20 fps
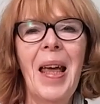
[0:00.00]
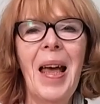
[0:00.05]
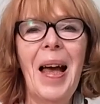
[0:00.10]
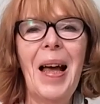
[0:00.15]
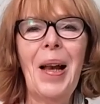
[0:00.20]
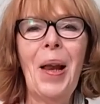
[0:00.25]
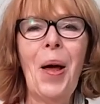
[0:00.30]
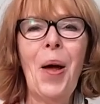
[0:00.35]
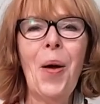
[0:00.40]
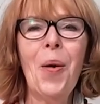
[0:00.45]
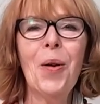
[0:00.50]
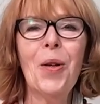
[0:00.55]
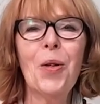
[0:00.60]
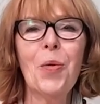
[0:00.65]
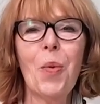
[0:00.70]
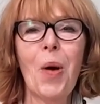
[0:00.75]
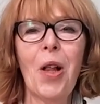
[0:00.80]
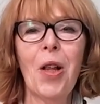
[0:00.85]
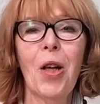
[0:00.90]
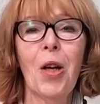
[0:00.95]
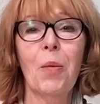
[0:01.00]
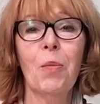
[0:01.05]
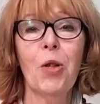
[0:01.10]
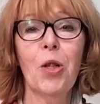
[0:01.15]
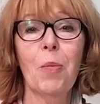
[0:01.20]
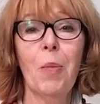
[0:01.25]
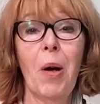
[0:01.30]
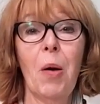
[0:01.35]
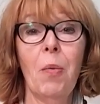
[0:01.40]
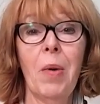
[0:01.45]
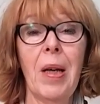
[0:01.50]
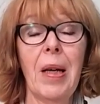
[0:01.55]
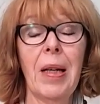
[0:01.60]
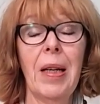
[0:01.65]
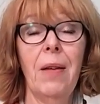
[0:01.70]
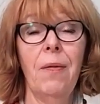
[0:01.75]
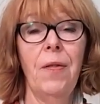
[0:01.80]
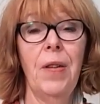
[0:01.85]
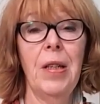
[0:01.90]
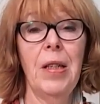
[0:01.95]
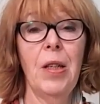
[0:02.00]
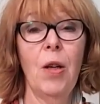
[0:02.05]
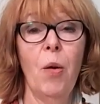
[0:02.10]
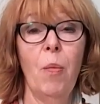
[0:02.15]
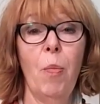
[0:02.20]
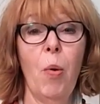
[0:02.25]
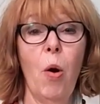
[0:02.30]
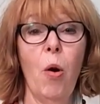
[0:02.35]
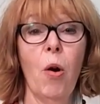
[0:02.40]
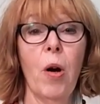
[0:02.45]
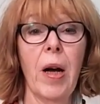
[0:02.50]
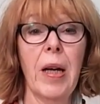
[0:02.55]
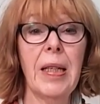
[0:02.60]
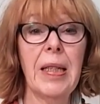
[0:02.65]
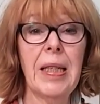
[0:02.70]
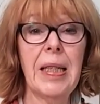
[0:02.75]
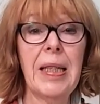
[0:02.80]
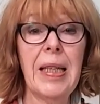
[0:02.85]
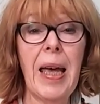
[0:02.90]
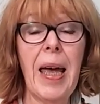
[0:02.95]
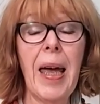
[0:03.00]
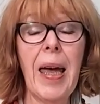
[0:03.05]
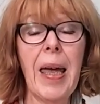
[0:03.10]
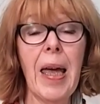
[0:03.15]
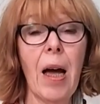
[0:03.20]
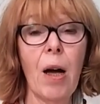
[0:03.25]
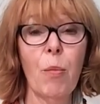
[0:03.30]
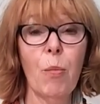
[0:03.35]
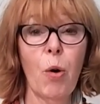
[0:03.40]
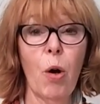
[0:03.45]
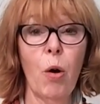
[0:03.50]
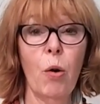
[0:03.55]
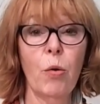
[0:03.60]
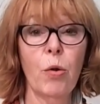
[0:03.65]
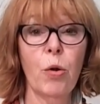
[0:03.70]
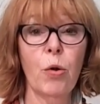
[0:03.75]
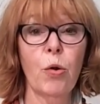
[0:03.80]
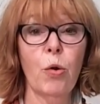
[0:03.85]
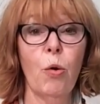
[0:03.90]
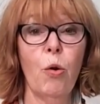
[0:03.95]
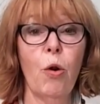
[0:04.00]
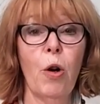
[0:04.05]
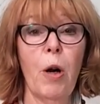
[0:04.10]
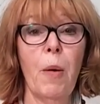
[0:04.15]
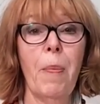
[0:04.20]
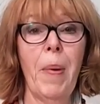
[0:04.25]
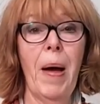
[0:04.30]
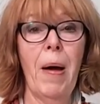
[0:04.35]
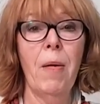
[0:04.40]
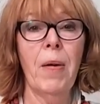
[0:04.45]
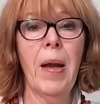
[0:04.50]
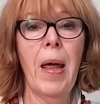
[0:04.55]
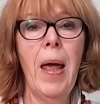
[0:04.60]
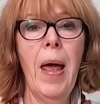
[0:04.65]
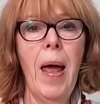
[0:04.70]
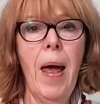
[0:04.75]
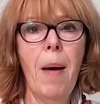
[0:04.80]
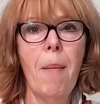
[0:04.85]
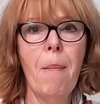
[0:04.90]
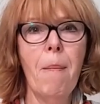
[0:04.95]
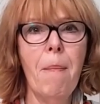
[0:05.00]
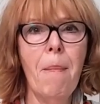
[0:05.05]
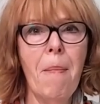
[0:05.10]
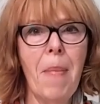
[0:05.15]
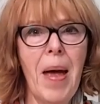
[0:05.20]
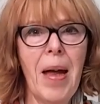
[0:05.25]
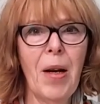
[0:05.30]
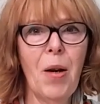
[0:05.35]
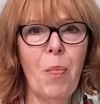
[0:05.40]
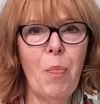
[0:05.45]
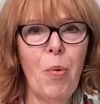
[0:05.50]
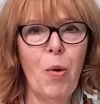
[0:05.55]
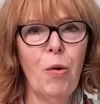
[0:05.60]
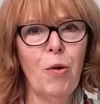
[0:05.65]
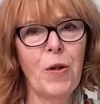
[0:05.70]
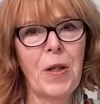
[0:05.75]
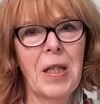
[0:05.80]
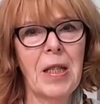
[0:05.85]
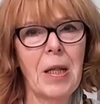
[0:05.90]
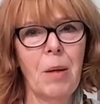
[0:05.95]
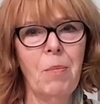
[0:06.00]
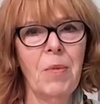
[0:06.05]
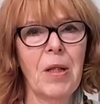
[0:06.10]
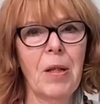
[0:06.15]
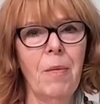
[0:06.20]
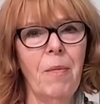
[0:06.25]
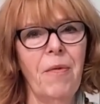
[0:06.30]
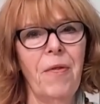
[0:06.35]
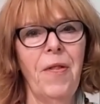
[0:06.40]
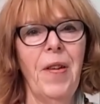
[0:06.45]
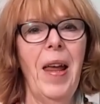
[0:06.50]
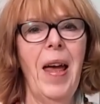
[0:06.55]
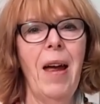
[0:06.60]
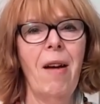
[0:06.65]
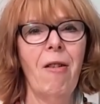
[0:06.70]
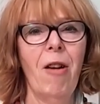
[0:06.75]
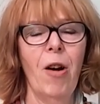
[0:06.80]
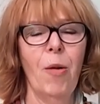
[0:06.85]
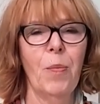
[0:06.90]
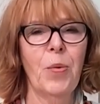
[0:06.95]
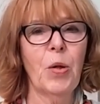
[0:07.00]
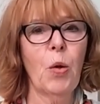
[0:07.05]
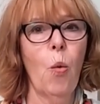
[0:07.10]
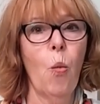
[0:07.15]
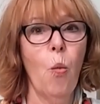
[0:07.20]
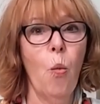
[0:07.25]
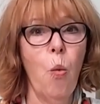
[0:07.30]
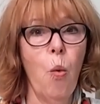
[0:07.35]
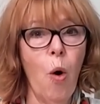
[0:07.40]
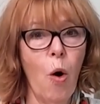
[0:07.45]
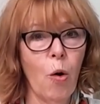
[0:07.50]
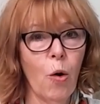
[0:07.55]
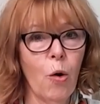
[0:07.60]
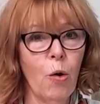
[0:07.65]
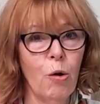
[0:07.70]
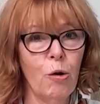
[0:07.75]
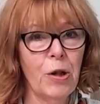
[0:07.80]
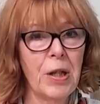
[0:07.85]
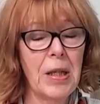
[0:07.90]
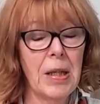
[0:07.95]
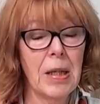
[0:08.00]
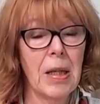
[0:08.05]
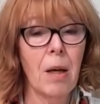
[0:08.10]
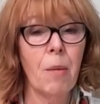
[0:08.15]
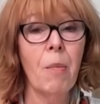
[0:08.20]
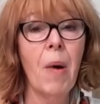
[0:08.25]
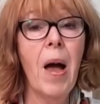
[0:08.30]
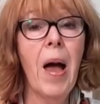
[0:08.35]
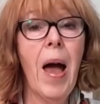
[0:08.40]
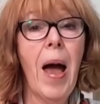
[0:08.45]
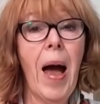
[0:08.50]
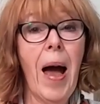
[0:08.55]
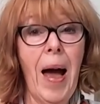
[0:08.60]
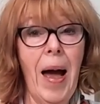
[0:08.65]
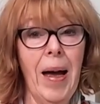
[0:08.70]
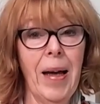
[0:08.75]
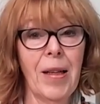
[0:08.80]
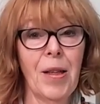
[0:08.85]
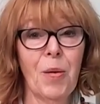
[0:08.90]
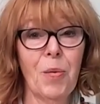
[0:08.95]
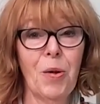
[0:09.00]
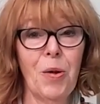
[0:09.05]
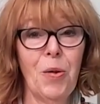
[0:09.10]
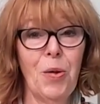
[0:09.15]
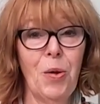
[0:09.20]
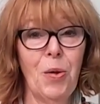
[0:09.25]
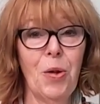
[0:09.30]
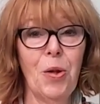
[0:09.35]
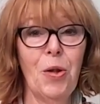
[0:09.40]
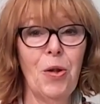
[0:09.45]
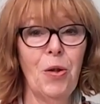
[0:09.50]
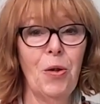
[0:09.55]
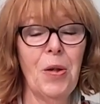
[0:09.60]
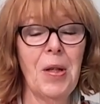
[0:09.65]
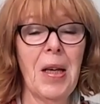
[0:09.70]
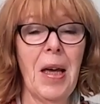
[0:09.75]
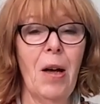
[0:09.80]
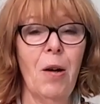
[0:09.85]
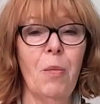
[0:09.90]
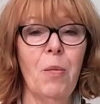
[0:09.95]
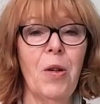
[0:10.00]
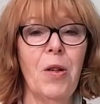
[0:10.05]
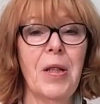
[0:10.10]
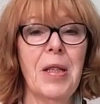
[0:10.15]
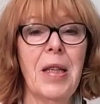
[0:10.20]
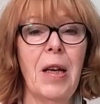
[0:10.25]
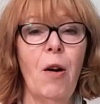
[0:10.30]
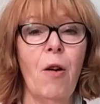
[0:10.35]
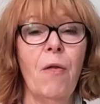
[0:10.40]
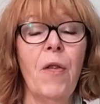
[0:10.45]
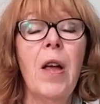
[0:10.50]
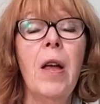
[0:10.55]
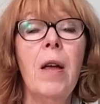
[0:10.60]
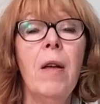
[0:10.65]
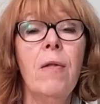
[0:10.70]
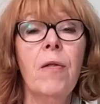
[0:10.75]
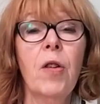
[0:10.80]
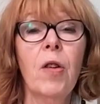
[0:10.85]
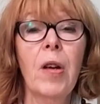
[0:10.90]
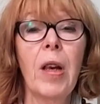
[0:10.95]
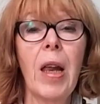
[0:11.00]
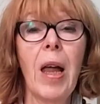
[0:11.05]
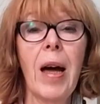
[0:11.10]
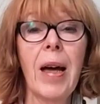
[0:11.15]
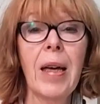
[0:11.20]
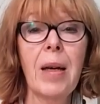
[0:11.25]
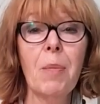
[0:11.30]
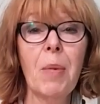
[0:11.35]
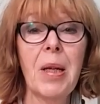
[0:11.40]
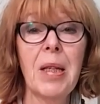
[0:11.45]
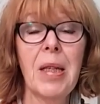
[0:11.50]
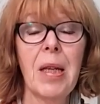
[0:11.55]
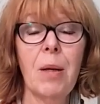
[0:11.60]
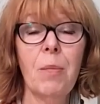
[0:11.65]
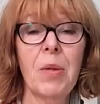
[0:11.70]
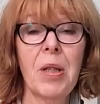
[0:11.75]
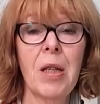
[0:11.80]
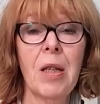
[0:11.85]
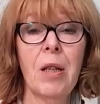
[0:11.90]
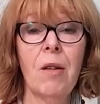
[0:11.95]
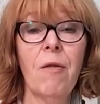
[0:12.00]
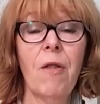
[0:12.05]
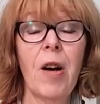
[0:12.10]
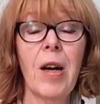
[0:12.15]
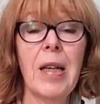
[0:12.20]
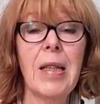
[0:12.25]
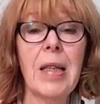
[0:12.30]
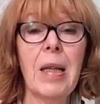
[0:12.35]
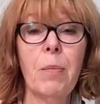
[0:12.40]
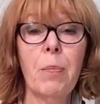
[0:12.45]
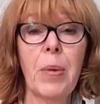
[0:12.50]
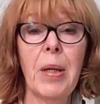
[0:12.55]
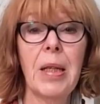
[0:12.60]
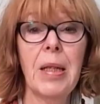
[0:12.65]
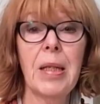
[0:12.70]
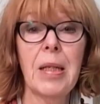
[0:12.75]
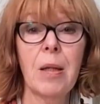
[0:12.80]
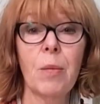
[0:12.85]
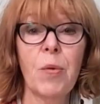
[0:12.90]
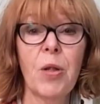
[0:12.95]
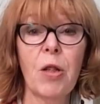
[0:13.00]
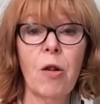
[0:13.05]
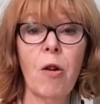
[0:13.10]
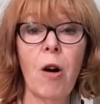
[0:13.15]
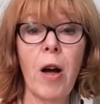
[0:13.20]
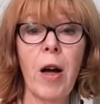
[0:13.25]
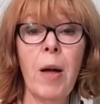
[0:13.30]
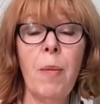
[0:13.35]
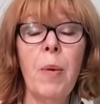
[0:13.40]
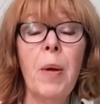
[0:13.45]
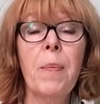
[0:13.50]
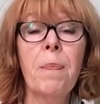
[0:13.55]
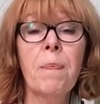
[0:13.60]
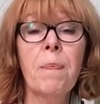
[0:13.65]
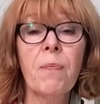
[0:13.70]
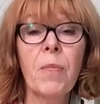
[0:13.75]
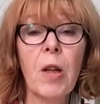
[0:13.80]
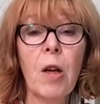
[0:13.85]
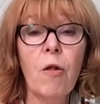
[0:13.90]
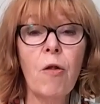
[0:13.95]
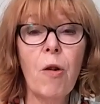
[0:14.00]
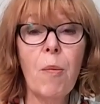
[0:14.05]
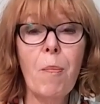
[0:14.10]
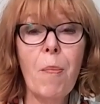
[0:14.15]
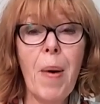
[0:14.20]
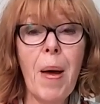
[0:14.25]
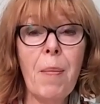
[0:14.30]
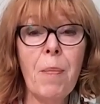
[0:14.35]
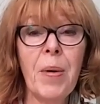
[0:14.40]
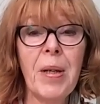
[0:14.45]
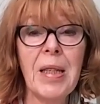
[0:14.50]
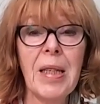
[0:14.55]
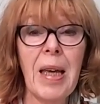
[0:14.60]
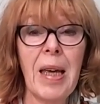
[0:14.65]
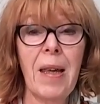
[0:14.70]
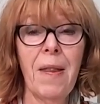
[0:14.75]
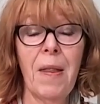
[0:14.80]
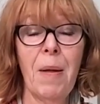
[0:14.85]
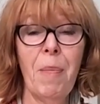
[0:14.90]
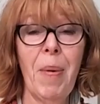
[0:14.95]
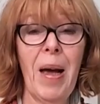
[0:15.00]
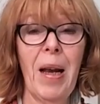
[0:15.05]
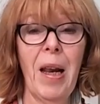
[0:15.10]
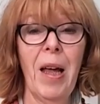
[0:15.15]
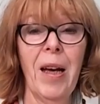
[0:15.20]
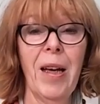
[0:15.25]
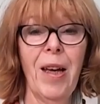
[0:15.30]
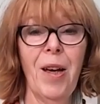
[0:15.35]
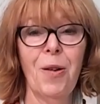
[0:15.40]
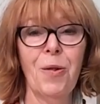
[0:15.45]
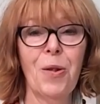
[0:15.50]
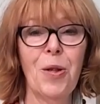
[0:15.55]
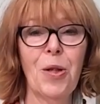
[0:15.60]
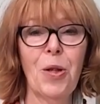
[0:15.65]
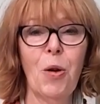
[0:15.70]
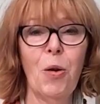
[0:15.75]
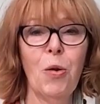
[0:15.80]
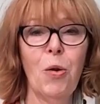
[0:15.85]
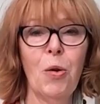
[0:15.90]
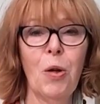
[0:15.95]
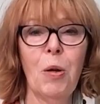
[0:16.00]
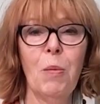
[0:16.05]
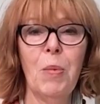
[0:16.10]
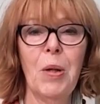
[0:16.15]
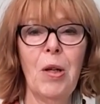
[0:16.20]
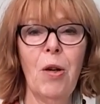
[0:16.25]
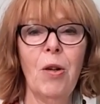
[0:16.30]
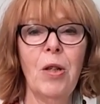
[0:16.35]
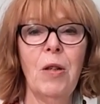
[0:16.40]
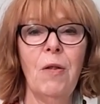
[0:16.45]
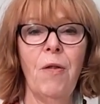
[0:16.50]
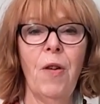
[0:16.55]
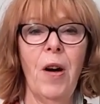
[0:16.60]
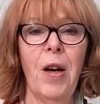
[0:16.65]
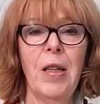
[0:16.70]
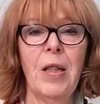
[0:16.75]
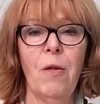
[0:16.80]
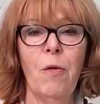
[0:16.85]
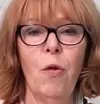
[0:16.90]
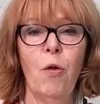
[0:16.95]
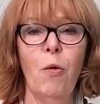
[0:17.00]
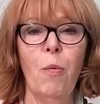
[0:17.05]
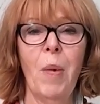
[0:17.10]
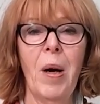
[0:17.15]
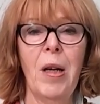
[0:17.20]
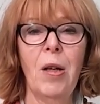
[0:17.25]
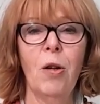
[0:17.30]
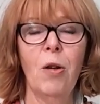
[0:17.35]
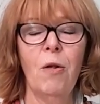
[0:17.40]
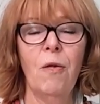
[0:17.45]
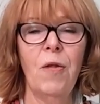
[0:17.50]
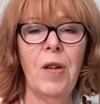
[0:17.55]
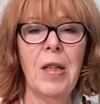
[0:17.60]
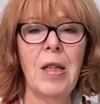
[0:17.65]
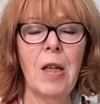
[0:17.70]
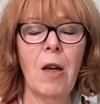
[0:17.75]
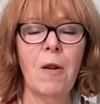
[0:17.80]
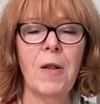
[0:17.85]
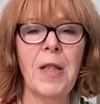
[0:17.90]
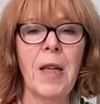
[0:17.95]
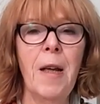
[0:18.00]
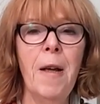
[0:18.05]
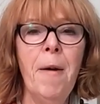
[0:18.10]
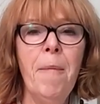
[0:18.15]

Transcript: Hello and welcome to my weekly video blog. And today I'm going to talk about menopause symptom flare-ups, what causes them and what you can do to help yourself. If you like my tips and advice, then please subscribe and remember to hit the bell icon so you can be notified of all my new videos.